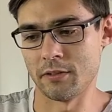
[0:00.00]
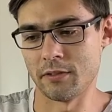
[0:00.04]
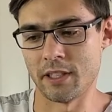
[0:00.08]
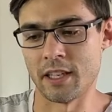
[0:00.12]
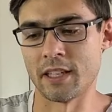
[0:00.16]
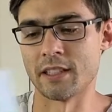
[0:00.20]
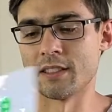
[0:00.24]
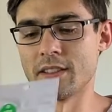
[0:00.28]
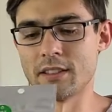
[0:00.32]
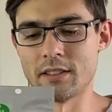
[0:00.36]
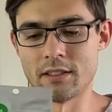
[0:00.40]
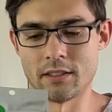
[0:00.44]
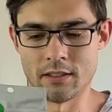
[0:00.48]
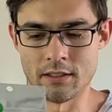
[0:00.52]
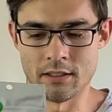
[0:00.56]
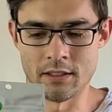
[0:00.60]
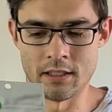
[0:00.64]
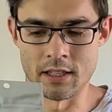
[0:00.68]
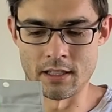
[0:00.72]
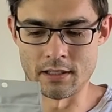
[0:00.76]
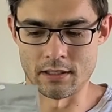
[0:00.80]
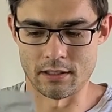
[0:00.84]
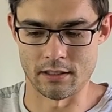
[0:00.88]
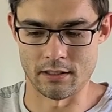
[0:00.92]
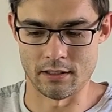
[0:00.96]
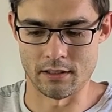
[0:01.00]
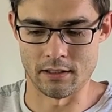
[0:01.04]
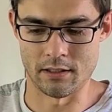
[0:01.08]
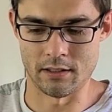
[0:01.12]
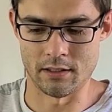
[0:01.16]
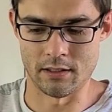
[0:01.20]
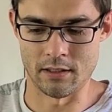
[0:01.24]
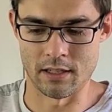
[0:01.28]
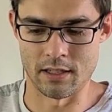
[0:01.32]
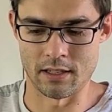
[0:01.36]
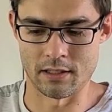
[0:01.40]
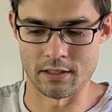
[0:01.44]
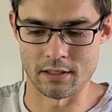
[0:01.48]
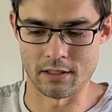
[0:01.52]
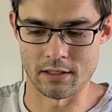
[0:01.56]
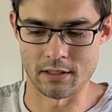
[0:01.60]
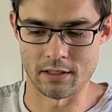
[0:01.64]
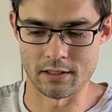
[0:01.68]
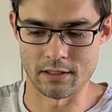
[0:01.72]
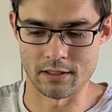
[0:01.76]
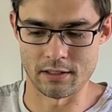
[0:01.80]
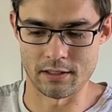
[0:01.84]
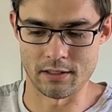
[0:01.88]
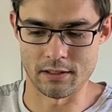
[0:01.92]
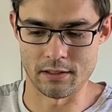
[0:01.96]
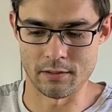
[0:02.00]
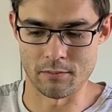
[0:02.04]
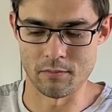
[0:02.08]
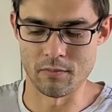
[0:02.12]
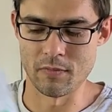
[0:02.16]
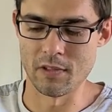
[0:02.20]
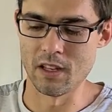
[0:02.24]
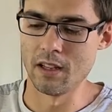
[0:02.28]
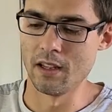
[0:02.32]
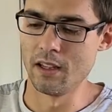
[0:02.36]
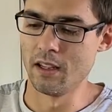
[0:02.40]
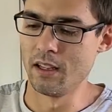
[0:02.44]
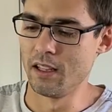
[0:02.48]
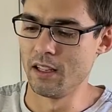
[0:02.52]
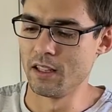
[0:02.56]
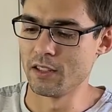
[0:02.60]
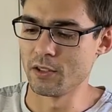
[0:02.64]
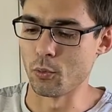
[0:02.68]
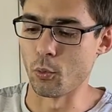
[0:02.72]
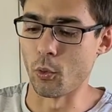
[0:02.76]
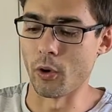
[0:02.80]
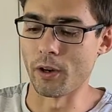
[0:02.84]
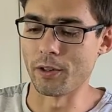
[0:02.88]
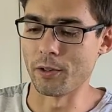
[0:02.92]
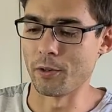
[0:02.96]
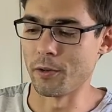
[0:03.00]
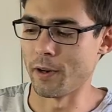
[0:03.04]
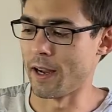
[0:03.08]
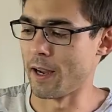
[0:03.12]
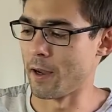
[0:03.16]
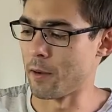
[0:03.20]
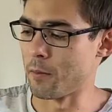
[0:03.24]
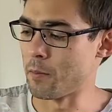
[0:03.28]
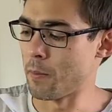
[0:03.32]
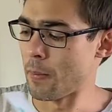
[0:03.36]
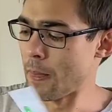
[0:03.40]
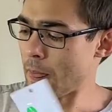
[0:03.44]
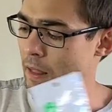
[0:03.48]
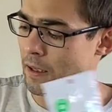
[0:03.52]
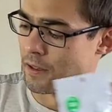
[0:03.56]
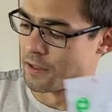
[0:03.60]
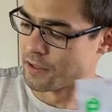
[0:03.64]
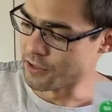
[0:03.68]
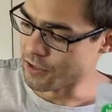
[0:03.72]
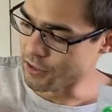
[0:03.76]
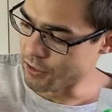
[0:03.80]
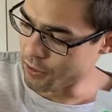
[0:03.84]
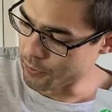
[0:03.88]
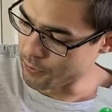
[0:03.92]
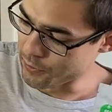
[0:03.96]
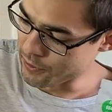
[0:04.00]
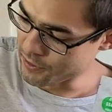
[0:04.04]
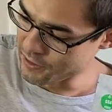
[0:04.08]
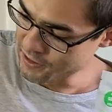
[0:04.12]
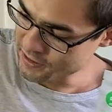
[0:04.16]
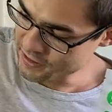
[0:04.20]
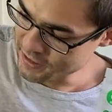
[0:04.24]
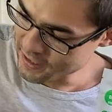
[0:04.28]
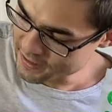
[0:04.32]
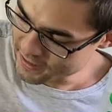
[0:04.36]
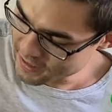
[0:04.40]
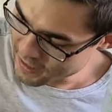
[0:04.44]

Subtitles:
Yes, because it's 1 gram. So this guy's a